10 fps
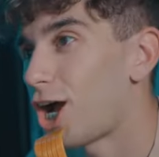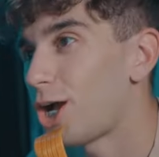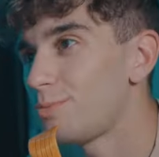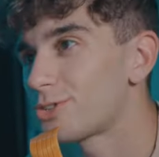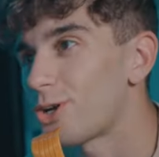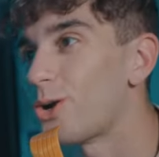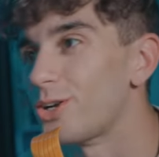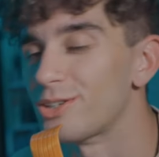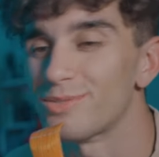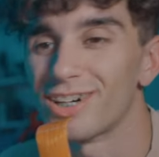I'm
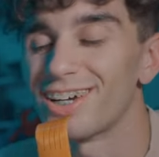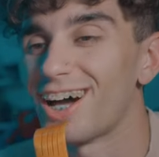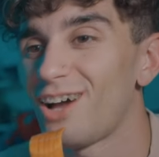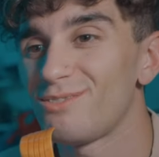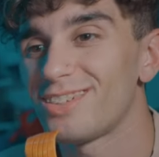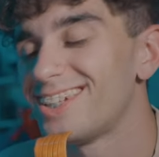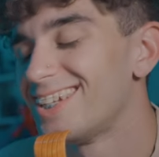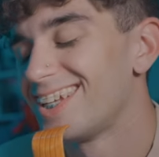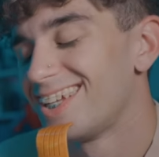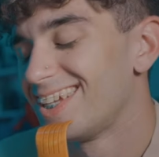sorry, but I'm
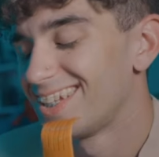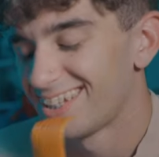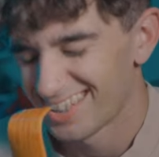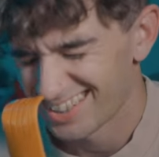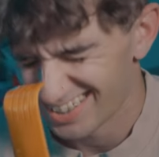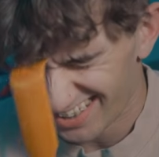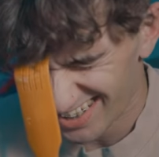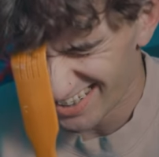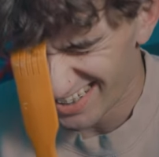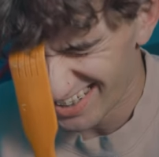
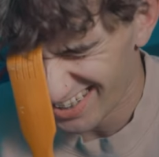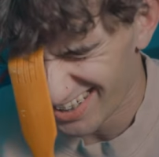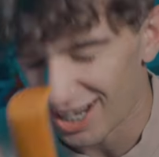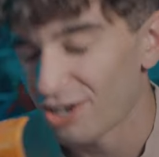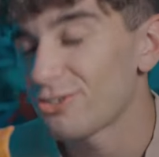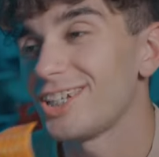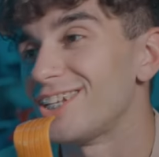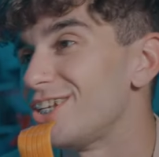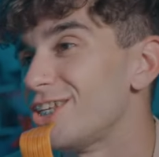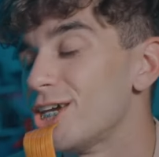like, ah, I would
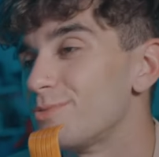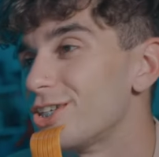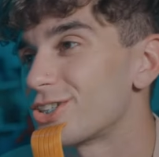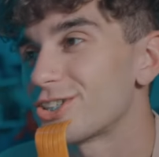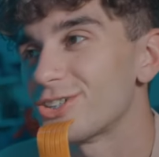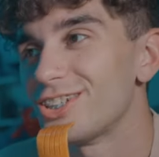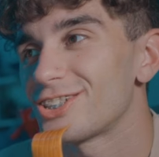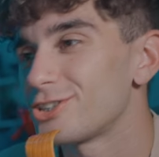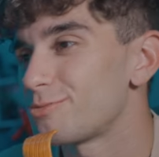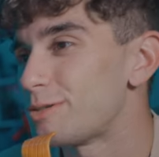have dipped as soon
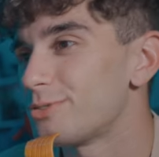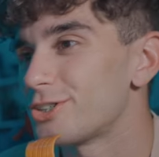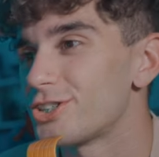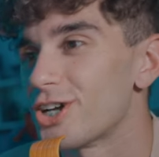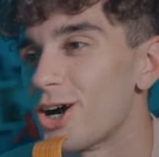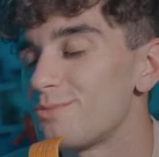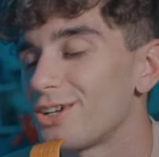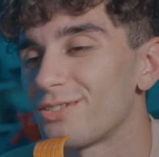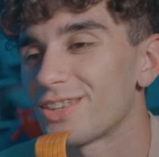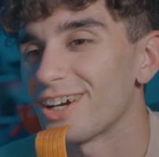as those people
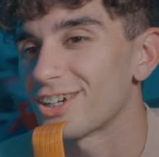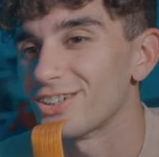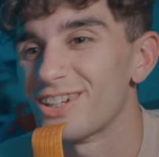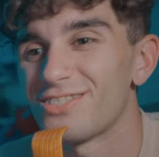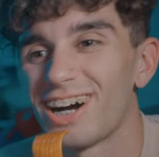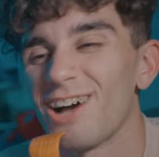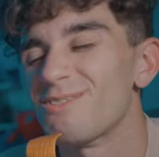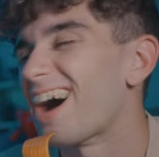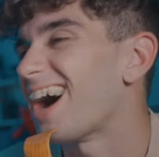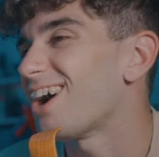jumped off that cliff.
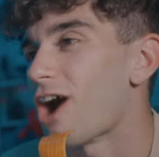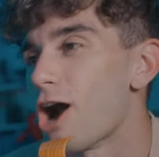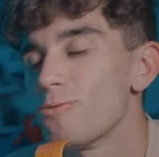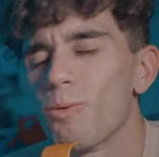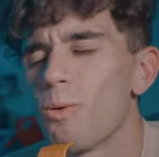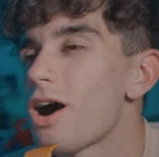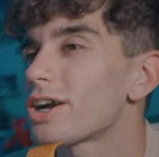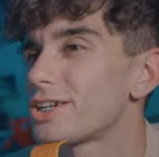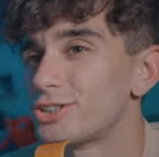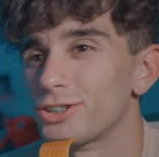I'm out. I'm
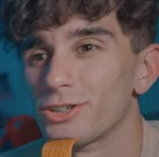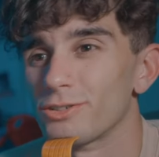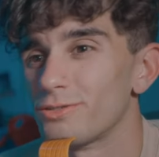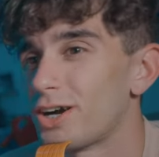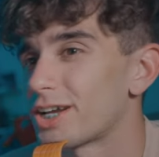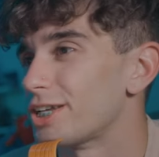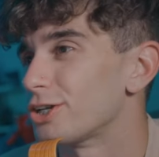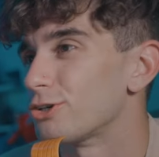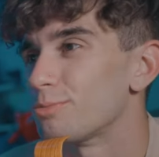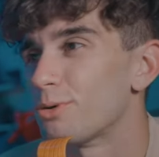walking to the
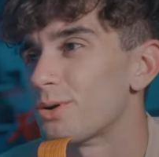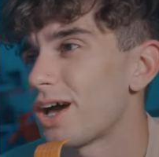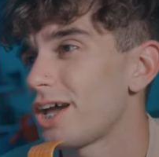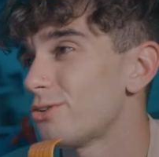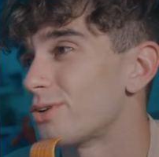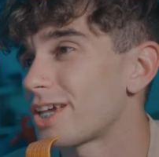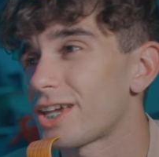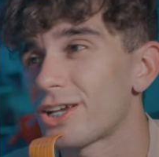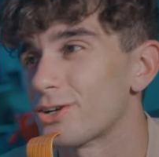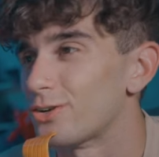fucking airport. I don't
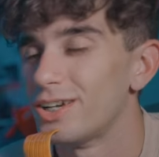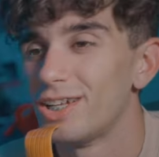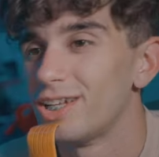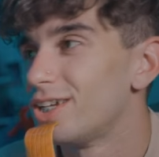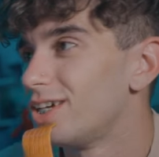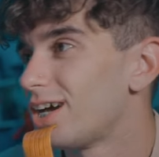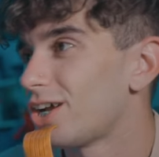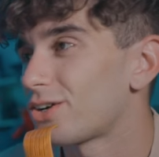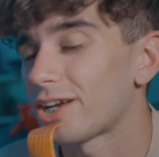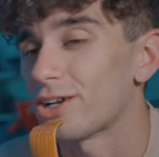care.
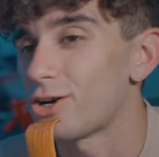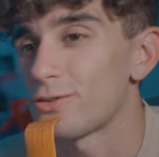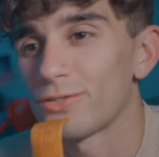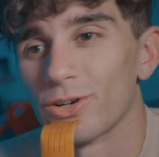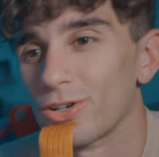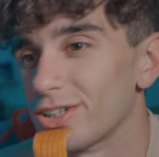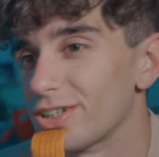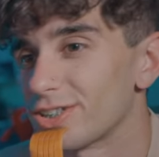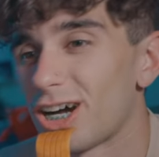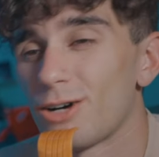I don't care how far it
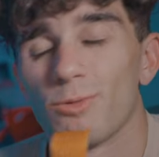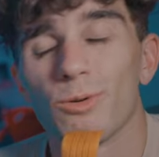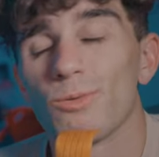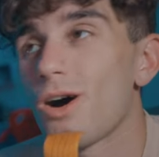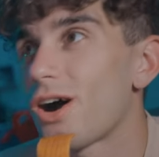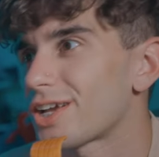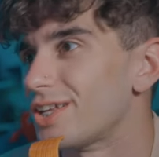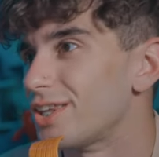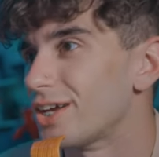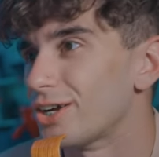is. I'm
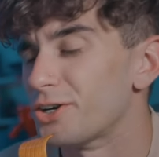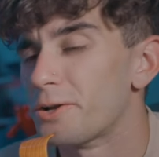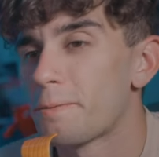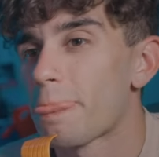walking there.